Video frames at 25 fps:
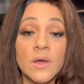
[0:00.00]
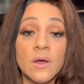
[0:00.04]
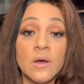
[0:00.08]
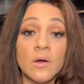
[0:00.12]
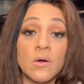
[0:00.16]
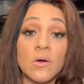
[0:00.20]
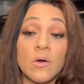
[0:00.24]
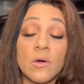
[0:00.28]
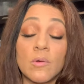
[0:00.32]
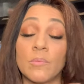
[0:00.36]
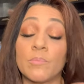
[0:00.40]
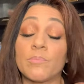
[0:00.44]

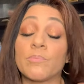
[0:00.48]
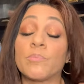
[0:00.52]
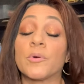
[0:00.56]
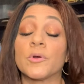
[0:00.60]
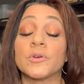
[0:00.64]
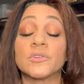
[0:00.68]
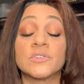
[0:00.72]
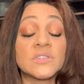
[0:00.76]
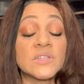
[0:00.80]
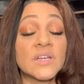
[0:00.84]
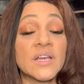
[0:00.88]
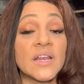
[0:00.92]
or
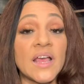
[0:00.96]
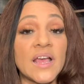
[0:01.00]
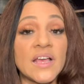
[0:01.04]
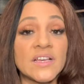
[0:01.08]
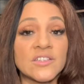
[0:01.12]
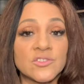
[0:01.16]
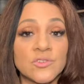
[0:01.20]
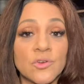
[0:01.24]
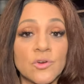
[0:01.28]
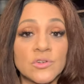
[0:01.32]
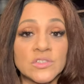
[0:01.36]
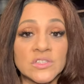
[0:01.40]
person that
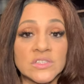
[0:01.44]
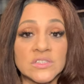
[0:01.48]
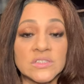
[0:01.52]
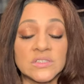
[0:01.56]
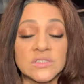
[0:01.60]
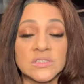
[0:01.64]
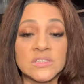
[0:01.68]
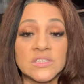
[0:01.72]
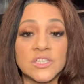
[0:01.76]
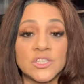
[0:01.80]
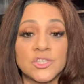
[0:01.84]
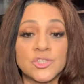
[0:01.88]
has
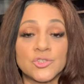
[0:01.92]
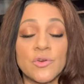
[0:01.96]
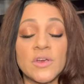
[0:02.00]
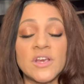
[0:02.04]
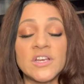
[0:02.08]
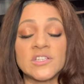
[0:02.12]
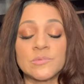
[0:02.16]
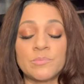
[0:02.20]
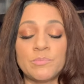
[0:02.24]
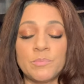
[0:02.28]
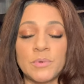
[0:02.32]
narcissistic traits.